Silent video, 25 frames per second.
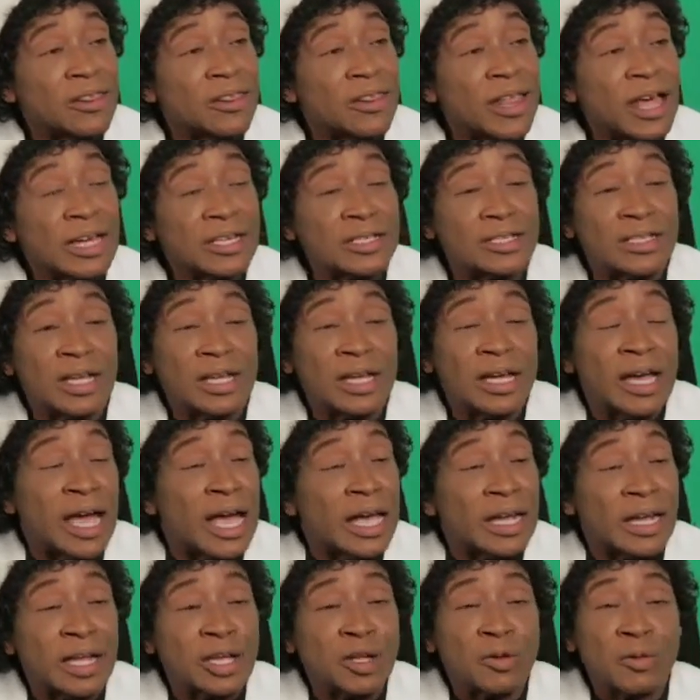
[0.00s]
That uh,
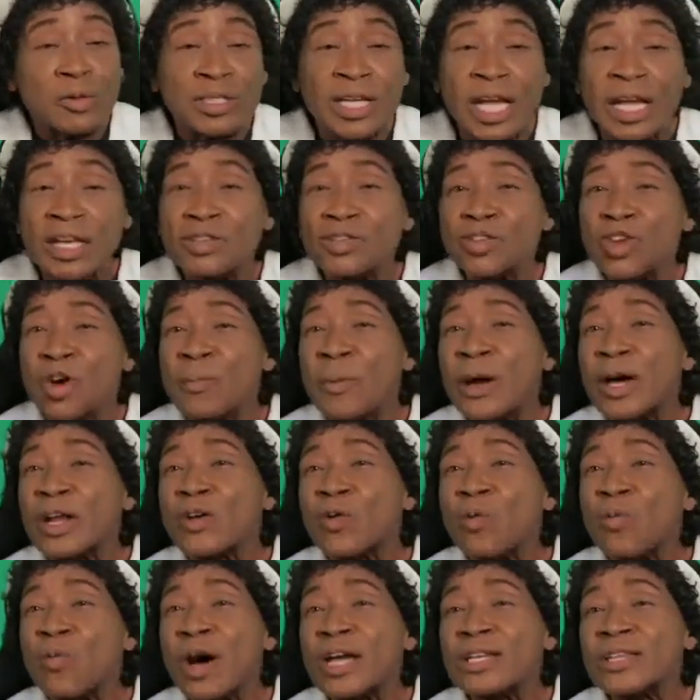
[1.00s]
and like you were saying, no
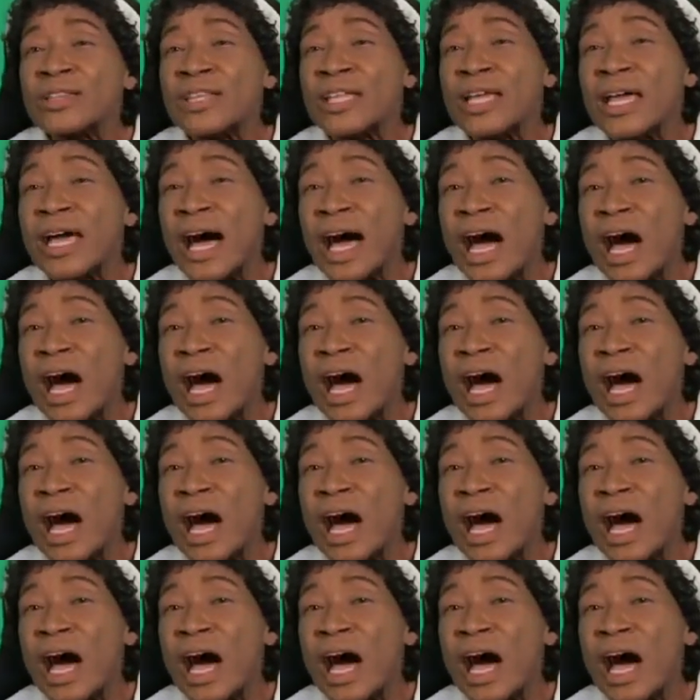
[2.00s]
matter what the